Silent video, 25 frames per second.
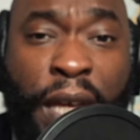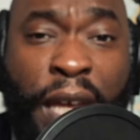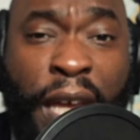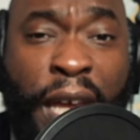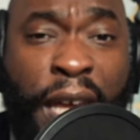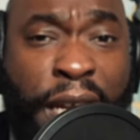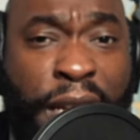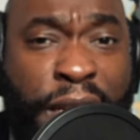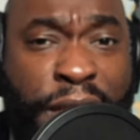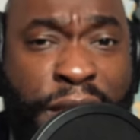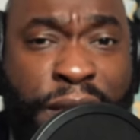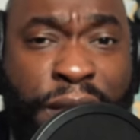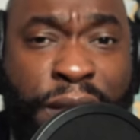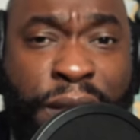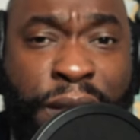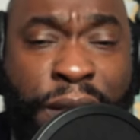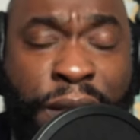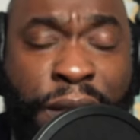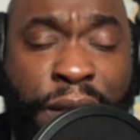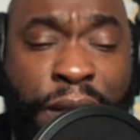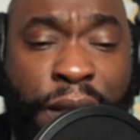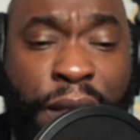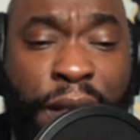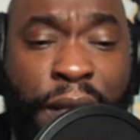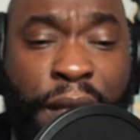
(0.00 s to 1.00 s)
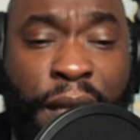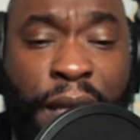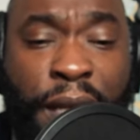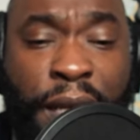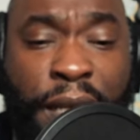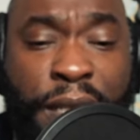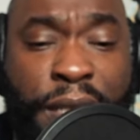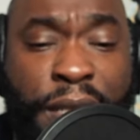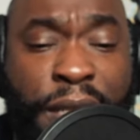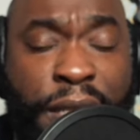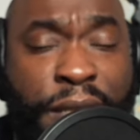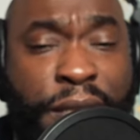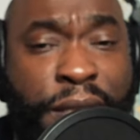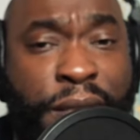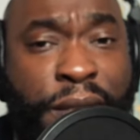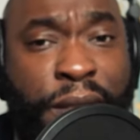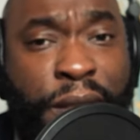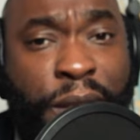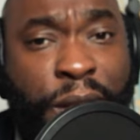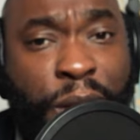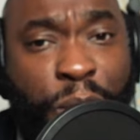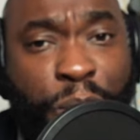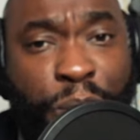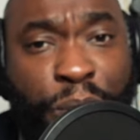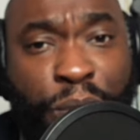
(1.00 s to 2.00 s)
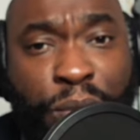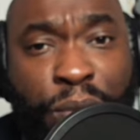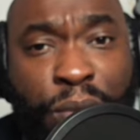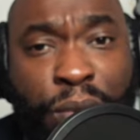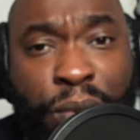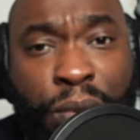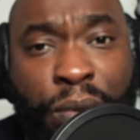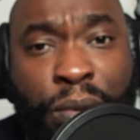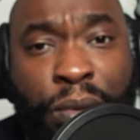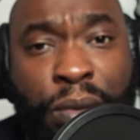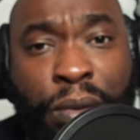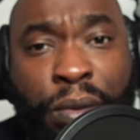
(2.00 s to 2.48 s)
And it's isn't it simple.